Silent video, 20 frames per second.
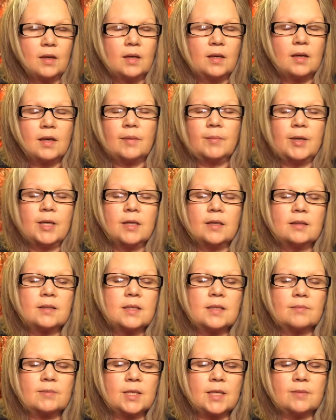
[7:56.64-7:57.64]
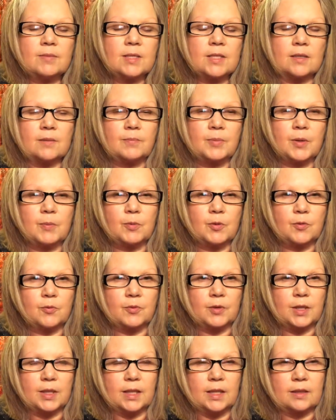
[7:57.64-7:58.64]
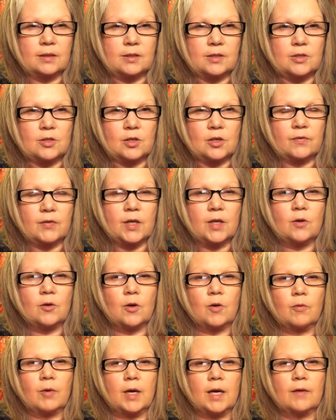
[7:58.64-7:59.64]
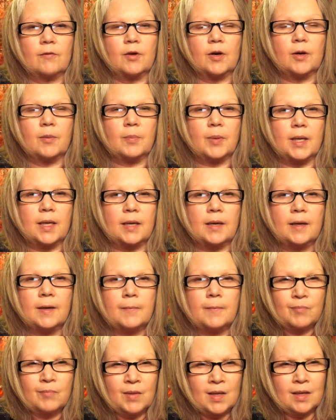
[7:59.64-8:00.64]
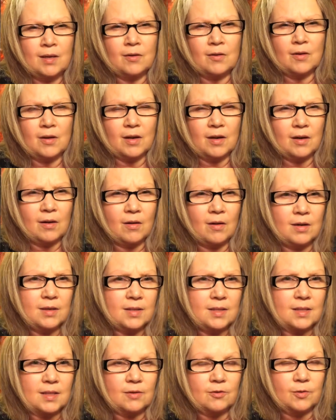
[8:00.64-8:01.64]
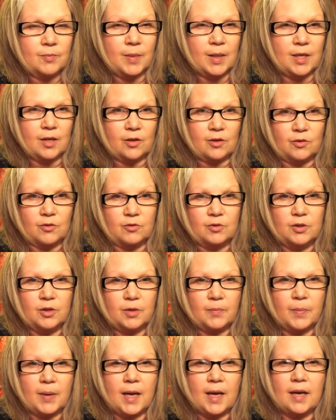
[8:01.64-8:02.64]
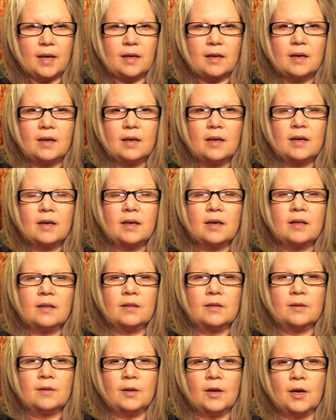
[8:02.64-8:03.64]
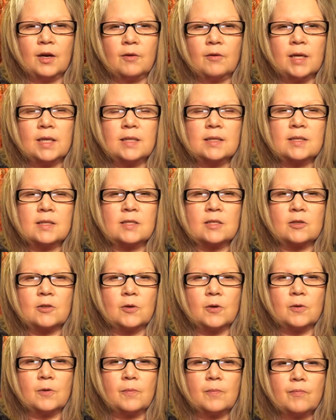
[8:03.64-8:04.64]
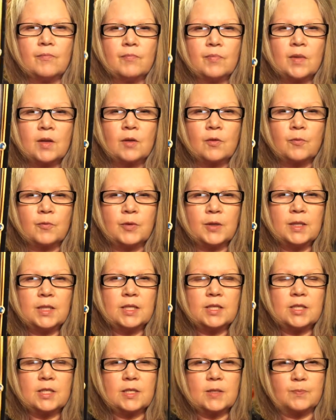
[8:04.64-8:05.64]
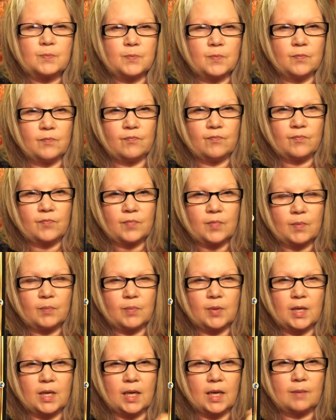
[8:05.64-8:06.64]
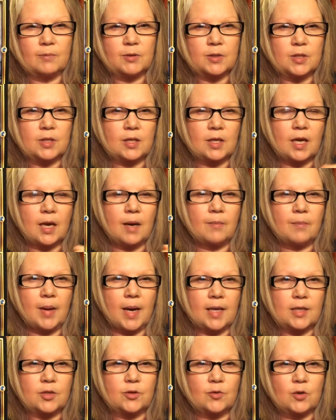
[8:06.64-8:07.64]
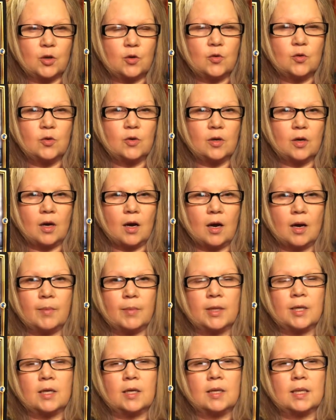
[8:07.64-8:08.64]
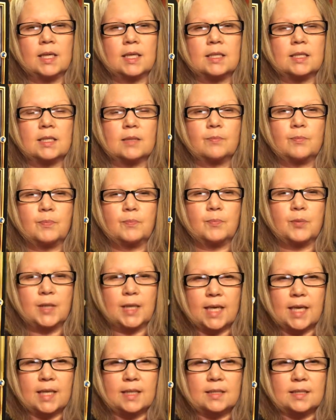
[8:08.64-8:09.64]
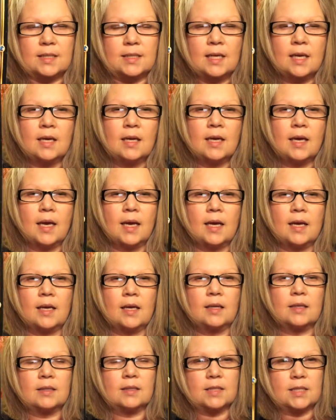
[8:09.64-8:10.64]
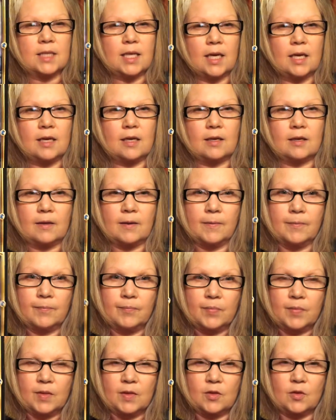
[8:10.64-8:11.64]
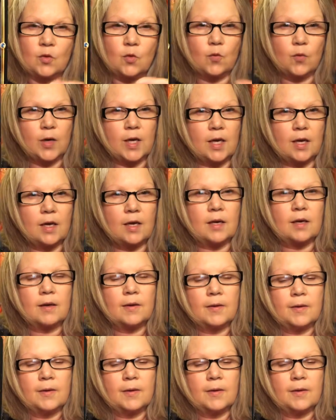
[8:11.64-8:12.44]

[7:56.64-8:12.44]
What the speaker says: I mean, and sometimes some people really deserve it or whatever, but it honestly will make you look bad in the long run. So really just being able to come back to a cool, calm, and collected place and take the week